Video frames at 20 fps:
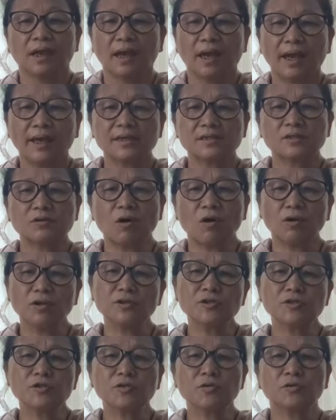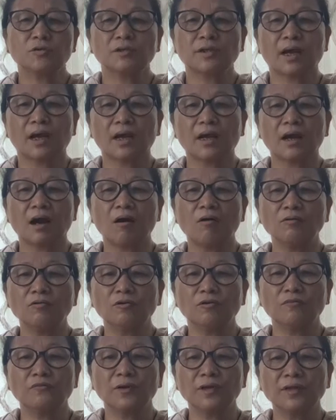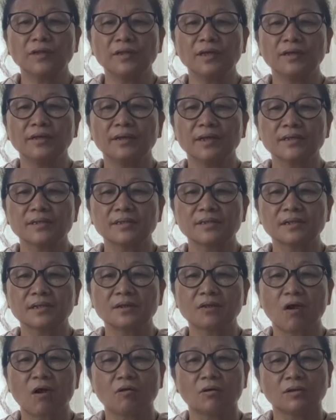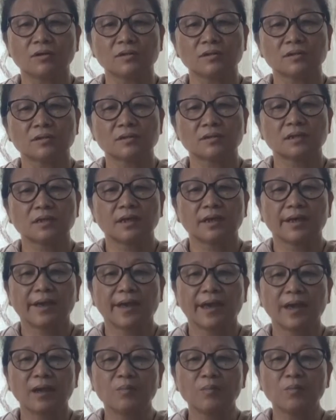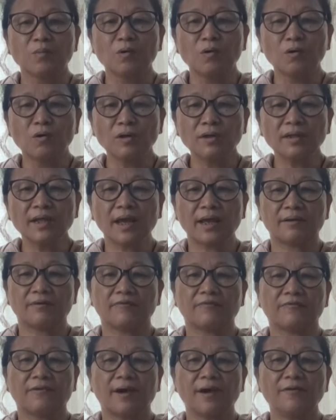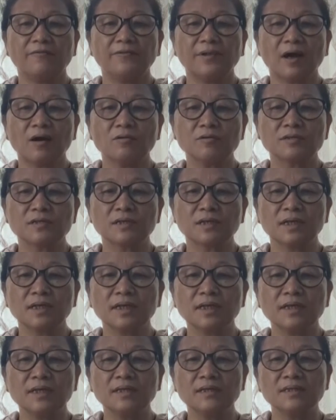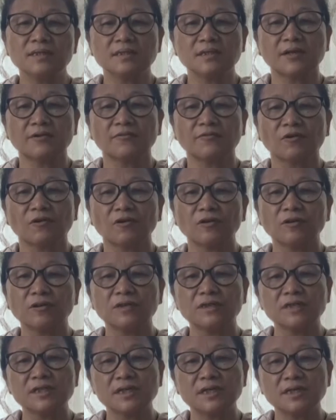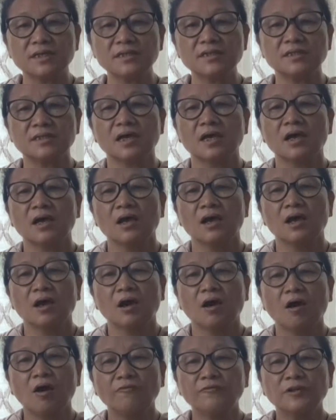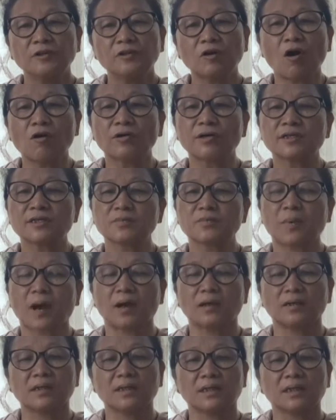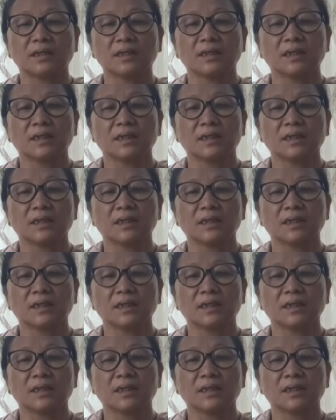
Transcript: as also the account of Indian National Congress, and more than 5,000 leaders and volunteers of the Congress Party.